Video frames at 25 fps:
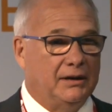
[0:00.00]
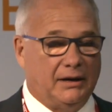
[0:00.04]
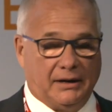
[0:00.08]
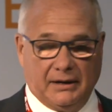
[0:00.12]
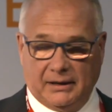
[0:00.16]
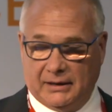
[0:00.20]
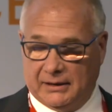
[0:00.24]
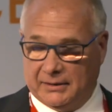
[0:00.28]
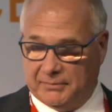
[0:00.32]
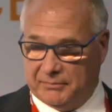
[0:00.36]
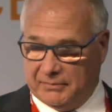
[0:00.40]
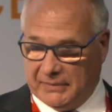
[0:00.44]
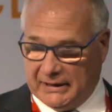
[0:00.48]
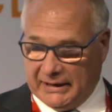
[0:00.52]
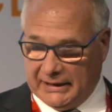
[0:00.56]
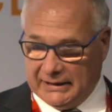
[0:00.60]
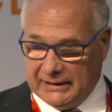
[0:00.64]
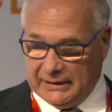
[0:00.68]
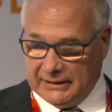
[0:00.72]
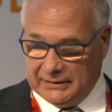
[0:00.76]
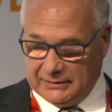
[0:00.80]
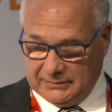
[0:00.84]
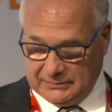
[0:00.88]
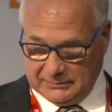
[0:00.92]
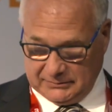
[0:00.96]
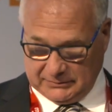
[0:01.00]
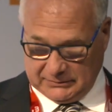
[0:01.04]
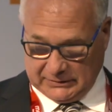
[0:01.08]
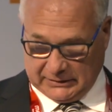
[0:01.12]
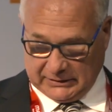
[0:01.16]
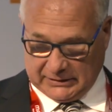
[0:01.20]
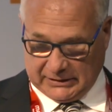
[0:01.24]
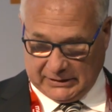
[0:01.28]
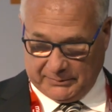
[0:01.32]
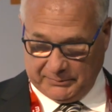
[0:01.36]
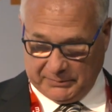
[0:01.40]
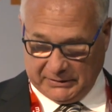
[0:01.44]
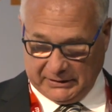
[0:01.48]
mining, a
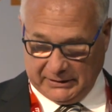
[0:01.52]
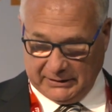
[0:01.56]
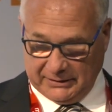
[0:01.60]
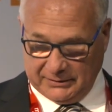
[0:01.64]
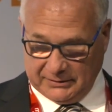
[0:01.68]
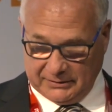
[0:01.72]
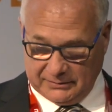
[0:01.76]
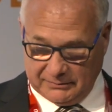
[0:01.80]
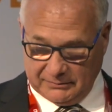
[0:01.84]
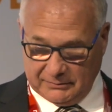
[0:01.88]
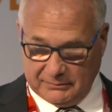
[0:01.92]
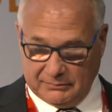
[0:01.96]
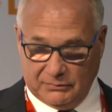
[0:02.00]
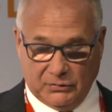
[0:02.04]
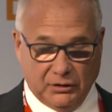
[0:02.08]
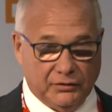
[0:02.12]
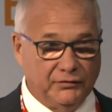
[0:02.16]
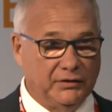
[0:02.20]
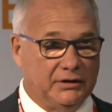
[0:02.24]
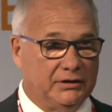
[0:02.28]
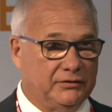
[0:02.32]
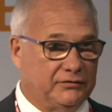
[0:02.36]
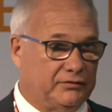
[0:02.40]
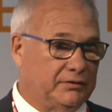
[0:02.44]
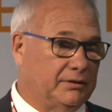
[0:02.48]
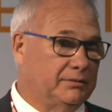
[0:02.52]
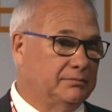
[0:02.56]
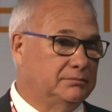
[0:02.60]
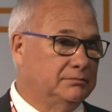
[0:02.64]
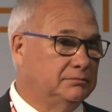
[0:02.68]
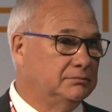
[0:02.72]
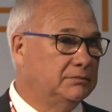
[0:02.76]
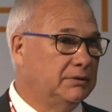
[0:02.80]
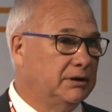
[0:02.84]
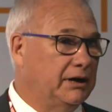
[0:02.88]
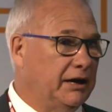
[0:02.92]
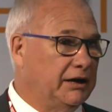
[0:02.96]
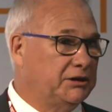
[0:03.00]
company moving from
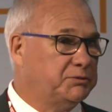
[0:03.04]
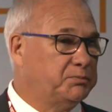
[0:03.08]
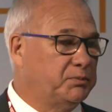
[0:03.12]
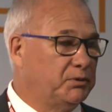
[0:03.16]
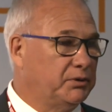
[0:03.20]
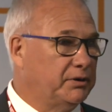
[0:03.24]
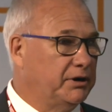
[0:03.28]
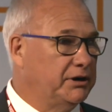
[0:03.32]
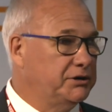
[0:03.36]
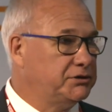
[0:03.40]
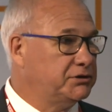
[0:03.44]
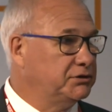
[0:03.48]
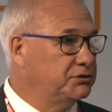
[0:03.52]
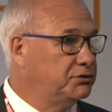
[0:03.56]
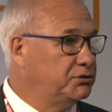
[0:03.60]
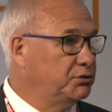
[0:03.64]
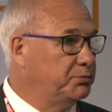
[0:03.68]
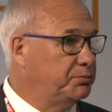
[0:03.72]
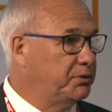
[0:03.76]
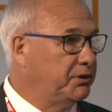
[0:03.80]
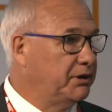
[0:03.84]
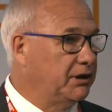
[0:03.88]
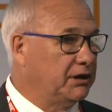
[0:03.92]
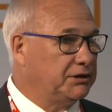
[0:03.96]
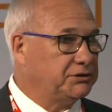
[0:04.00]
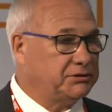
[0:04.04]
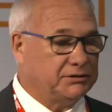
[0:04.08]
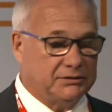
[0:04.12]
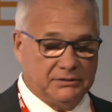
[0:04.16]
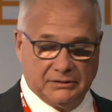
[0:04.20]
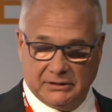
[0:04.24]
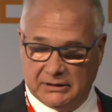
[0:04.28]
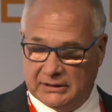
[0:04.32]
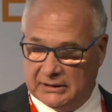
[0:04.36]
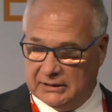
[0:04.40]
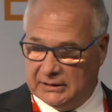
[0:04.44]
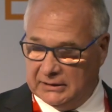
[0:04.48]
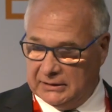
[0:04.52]
exploration to production.
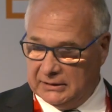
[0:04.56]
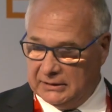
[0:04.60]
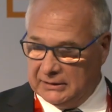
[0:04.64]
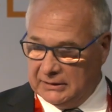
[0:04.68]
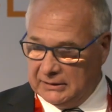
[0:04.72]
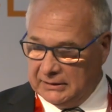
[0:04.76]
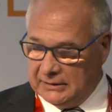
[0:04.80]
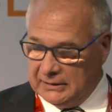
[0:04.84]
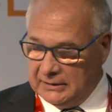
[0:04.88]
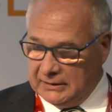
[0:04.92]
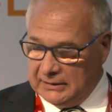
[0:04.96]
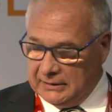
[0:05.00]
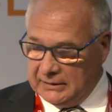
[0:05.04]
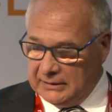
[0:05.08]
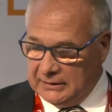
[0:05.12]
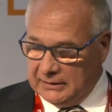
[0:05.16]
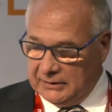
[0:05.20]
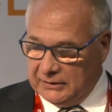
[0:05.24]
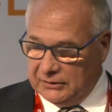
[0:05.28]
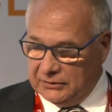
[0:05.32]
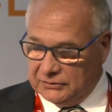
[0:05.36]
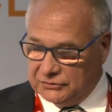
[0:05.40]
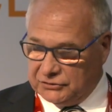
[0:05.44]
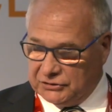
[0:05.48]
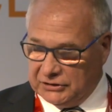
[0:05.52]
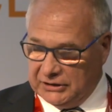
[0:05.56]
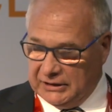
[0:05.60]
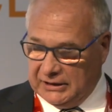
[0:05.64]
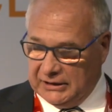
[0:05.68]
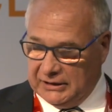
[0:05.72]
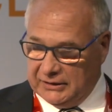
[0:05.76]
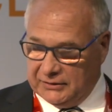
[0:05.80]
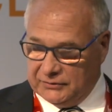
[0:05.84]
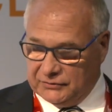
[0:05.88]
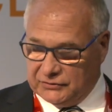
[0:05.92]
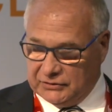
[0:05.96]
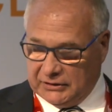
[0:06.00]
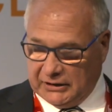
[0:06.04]
You'll see
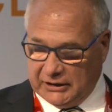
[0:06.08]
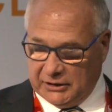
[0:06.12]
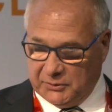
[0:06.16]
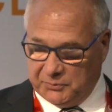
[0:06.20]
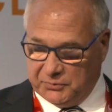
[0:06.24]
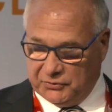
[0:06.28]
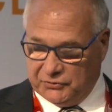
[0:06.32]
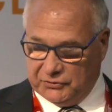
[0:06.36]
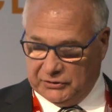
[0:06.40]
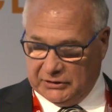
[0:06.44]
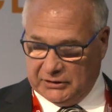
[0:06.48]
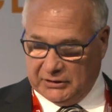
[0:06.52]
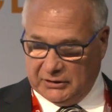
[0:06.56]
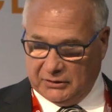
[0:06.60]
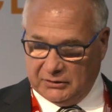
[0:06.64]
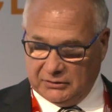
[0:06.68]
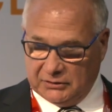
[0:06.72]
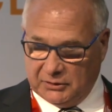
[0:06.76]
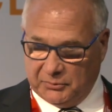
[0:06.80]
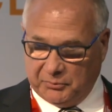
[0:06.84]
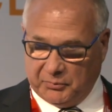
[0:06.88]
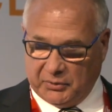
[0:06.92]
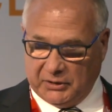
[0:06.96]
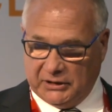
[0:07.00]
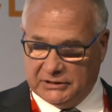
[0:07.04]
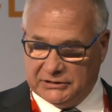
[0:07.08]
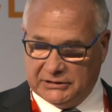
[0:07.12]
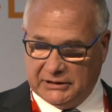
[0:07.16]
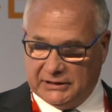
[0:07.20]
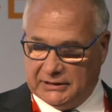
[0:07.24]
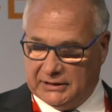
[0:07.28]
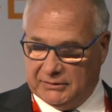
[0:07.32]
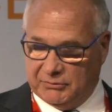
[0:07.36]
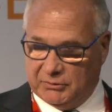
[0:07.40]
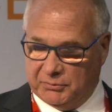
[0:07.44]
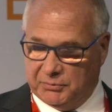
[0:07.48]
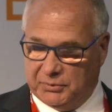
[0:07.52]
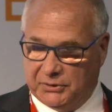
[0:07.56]
here it's 100% owned, a project
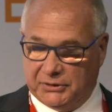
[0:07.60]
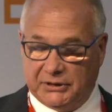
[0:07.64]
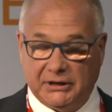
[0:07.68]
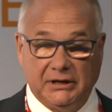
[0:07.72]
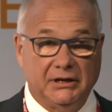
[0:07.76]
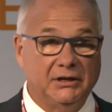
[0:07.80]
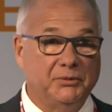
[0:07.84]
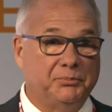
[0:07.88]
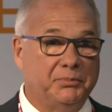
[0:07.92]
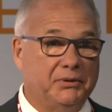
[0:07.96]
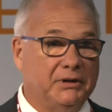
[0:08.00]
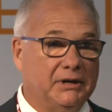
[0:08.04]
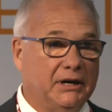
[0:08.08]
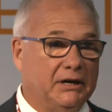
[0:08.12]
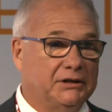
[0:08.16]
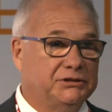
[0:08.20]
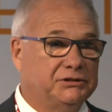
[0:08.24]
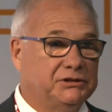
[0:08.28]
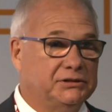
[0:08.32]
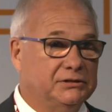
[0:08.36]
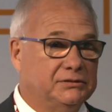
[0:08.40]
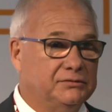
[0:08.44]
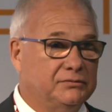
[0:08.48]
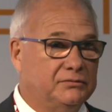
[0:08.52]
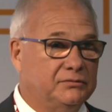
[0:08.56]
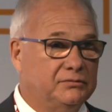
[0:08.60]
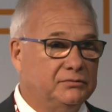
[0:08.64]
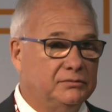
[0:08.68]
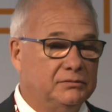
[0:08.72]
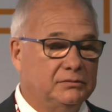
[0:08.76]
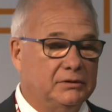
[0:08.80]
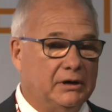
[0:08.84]
that we're putting into production